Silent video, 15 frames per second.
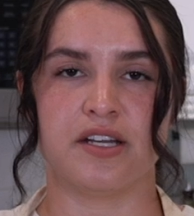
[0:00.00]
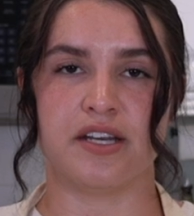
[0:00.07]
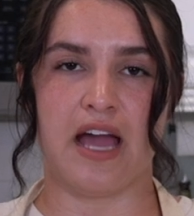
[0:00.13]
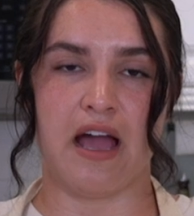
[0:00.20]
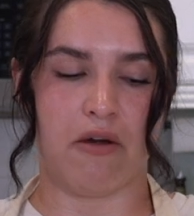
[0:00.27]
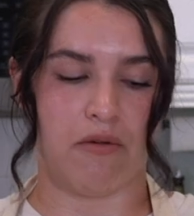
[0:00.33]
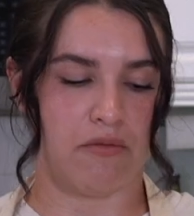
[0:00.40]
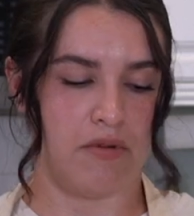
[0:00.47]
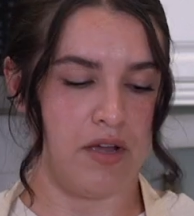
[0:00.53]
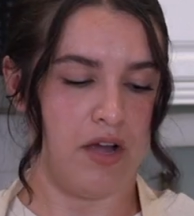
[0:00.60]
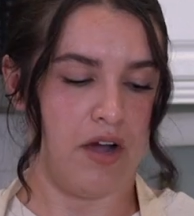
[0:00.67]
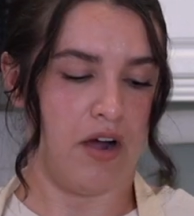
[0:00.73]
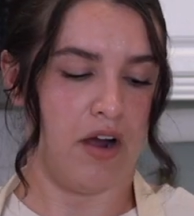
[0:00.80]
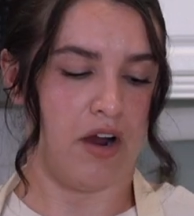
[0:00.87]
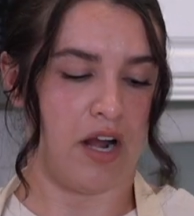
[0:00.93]
Now,
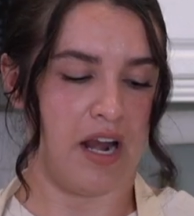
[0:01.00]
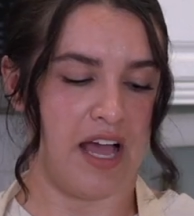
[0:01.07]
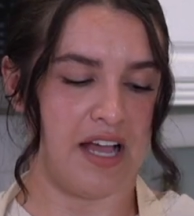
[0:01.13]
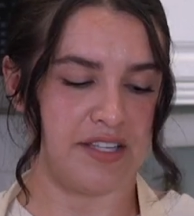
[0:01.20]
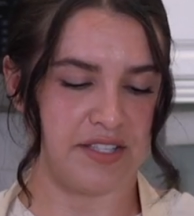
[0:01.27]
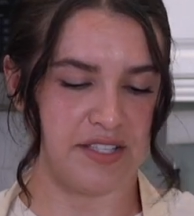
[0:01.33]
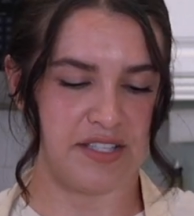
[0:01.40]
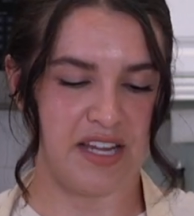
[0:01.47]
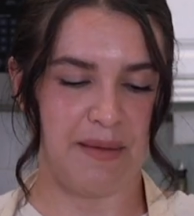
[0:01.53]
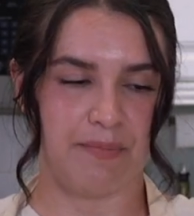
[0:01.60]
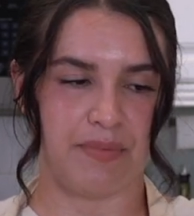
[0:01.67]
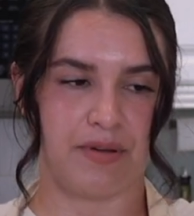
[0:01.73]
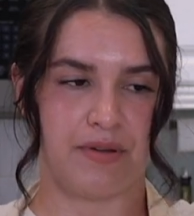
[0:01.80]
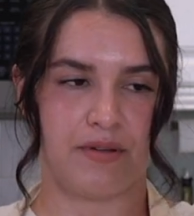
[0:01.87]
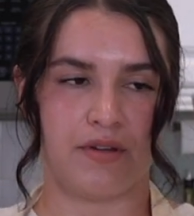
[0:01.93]
our last step
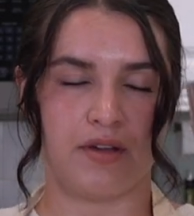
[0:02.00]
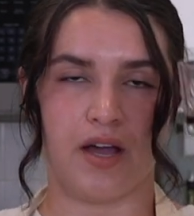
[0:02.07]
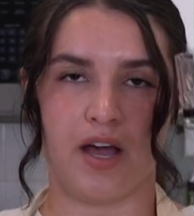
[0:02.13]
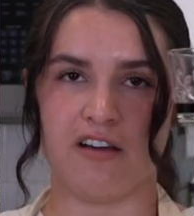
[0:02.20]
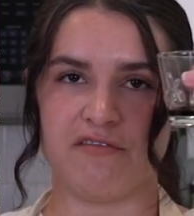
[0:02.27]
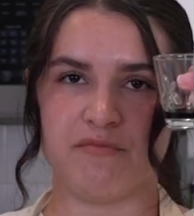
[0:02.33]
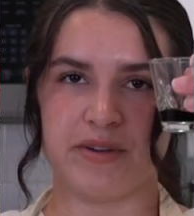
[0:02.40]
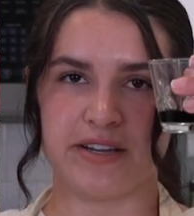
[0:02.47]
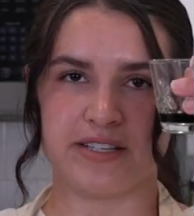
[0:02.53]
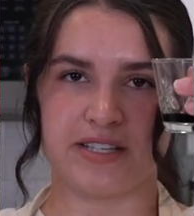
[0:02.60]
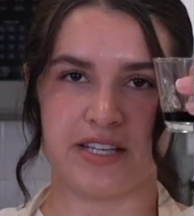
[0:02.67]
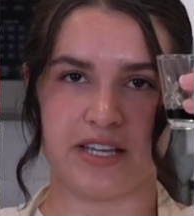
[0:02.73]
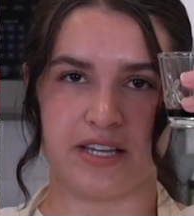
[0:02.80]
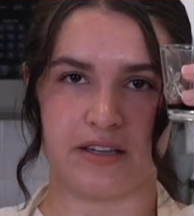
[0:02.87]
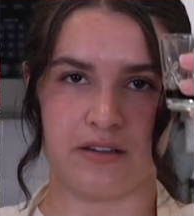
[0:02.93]
of
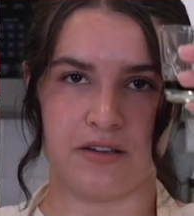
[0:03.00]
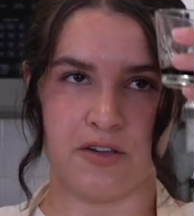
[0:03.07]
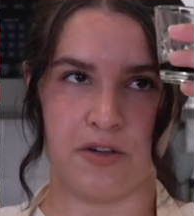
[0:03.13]
mixing,